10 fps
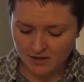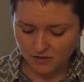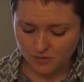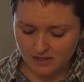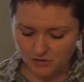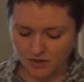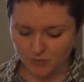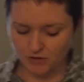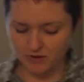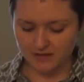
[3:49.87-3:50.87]
So the West Zone
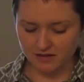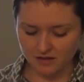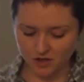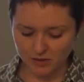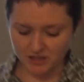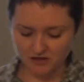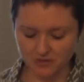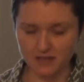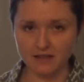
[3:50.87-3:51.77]
number 3 is a little bit different